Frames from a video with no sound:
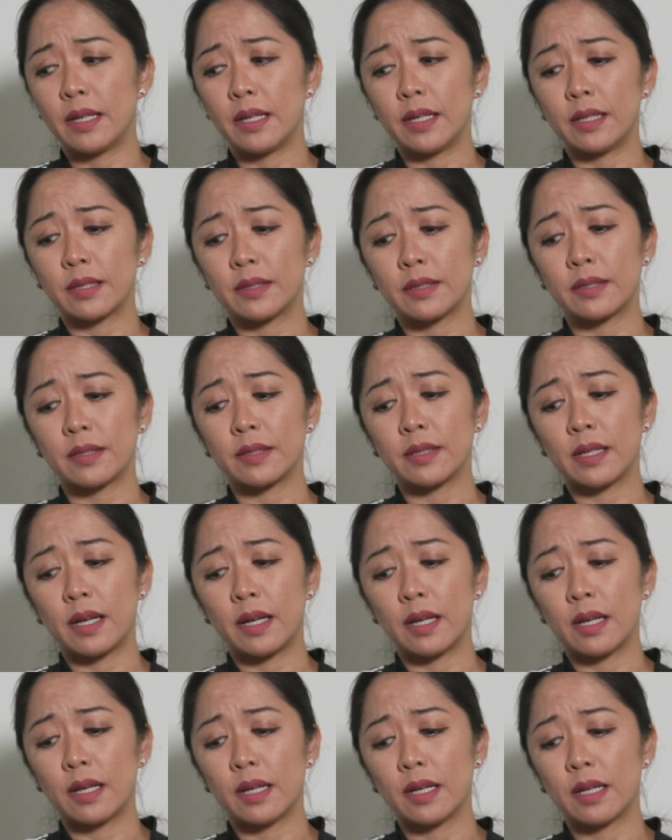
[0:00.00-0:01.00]
it's
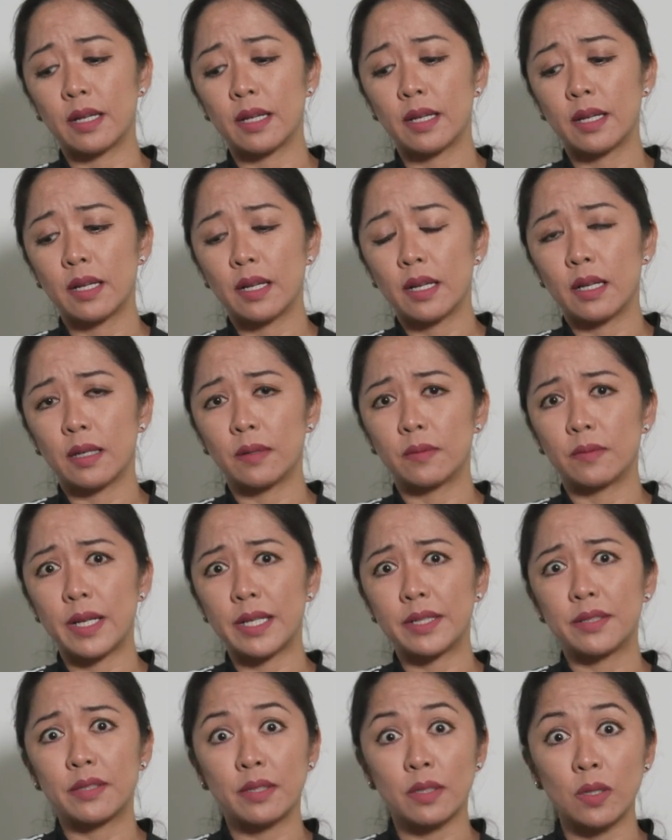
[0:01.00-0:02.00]
a
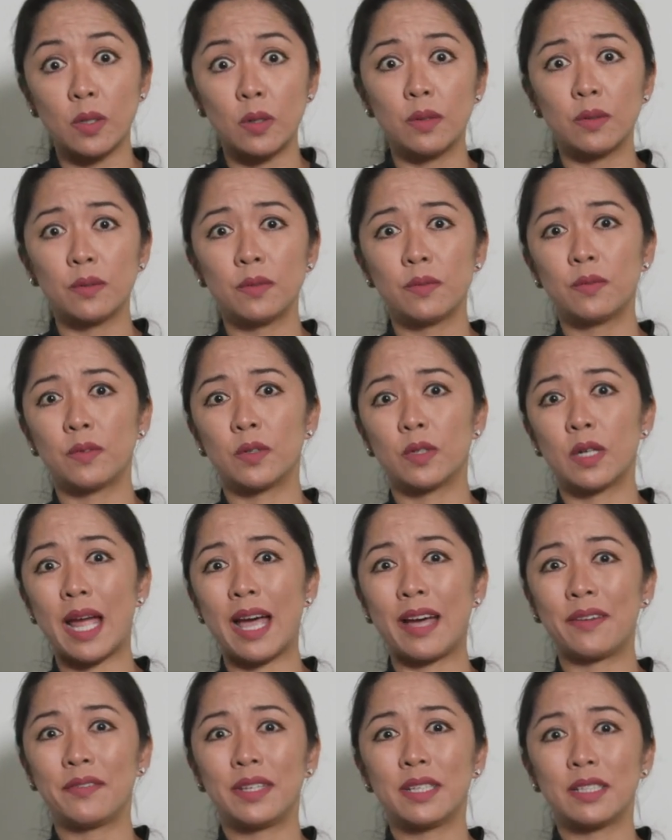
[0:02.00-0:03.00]
red zone for
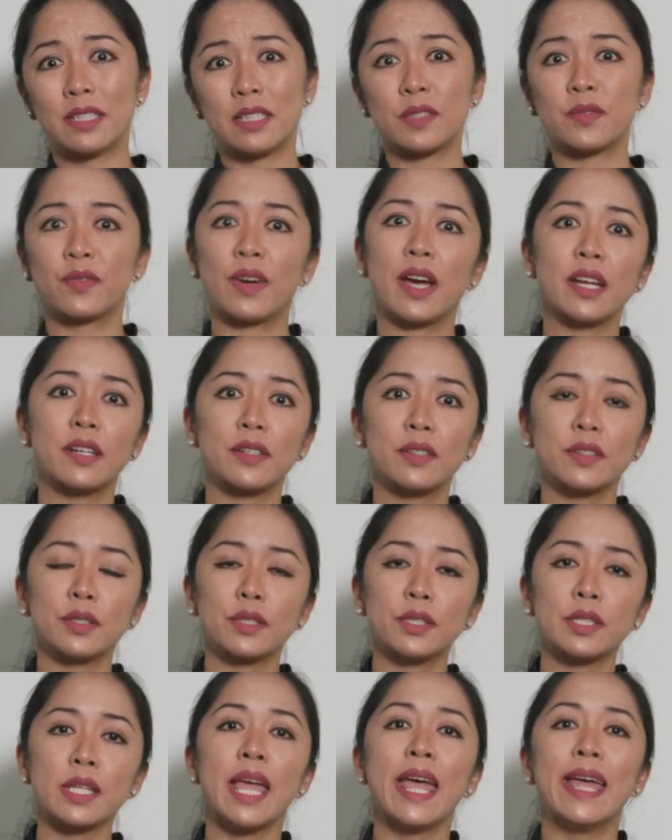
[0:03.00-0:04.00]
having this
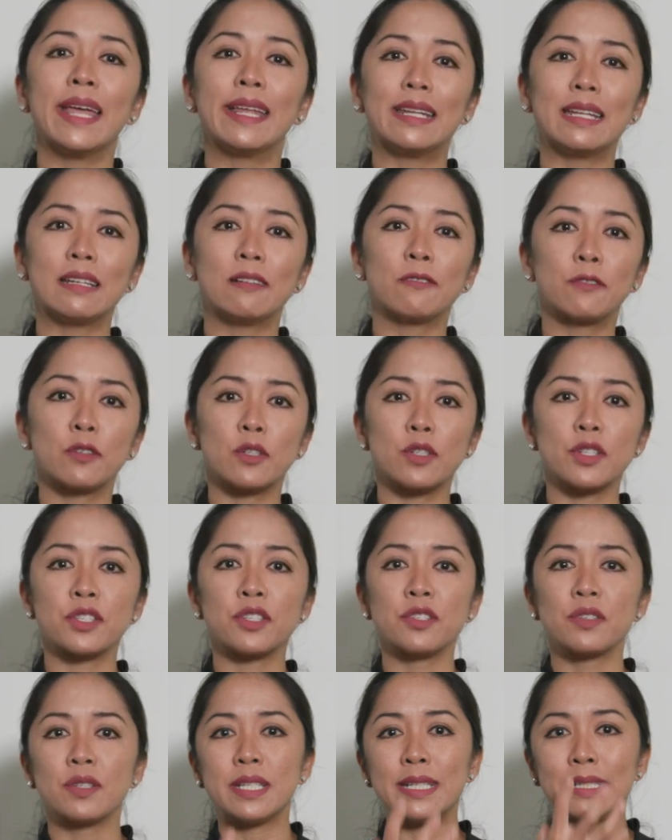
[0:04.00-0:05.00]
virus, then of
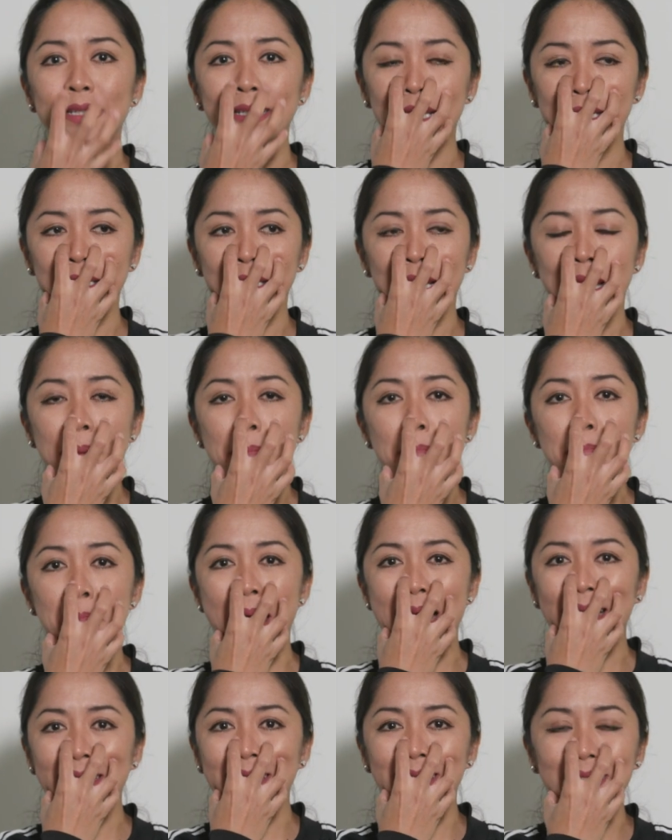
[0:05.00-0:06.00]
course you need that
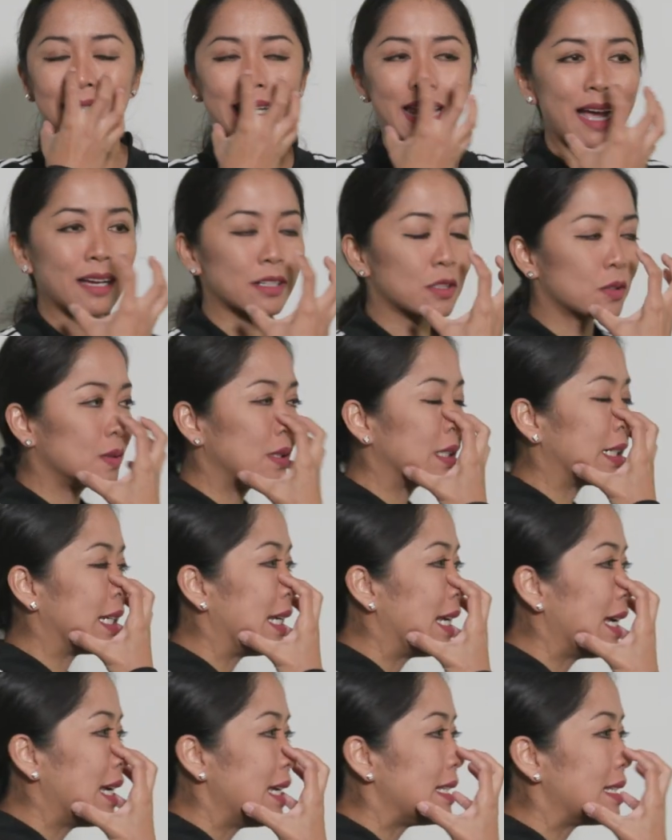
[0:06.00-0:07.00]
mask that
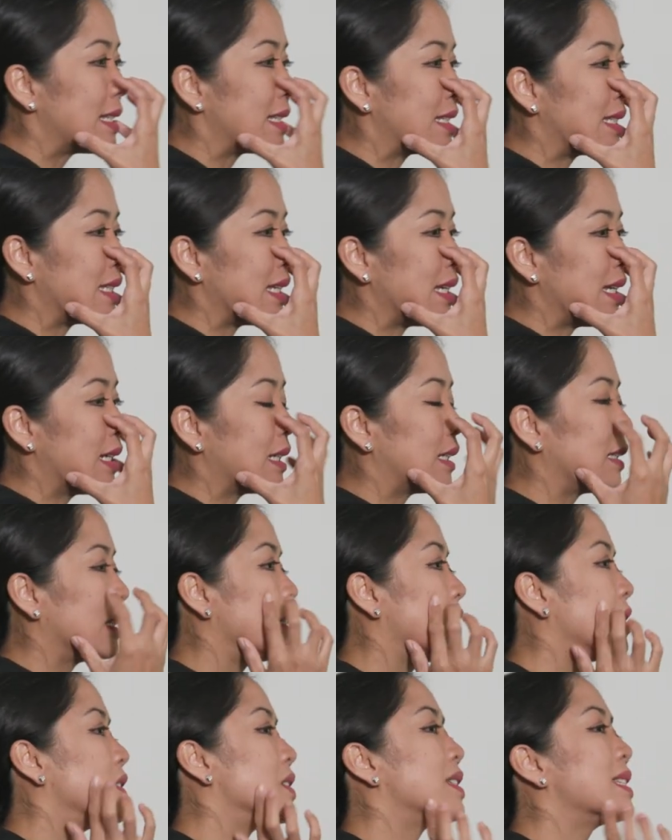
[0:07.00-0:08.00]
actually seal
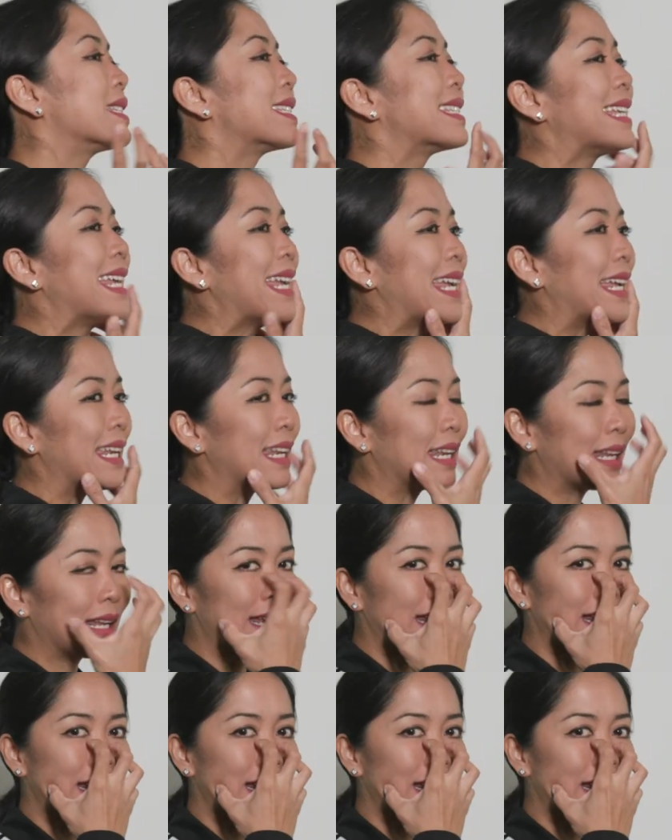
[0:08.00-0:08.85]
your skin